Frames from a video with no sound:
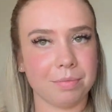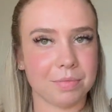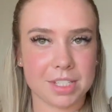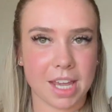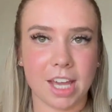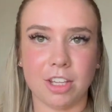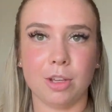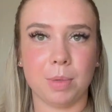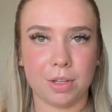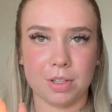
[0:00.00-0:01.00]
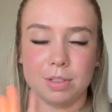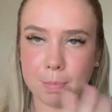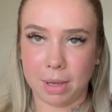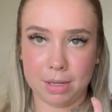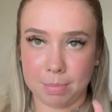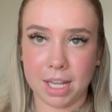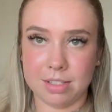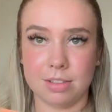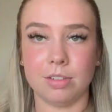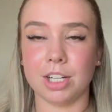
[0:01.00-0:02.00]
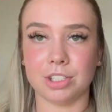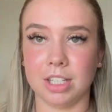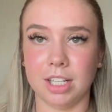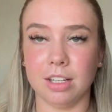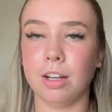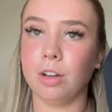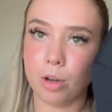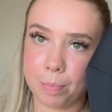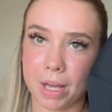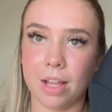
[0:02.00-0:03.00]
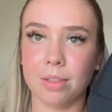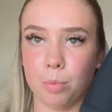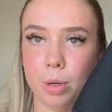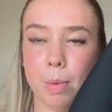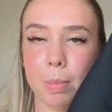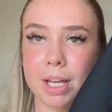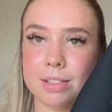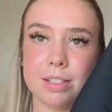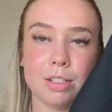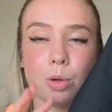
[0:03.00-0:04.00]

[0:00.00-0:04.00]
scare you because men blazers are actually a lot better than women blazers.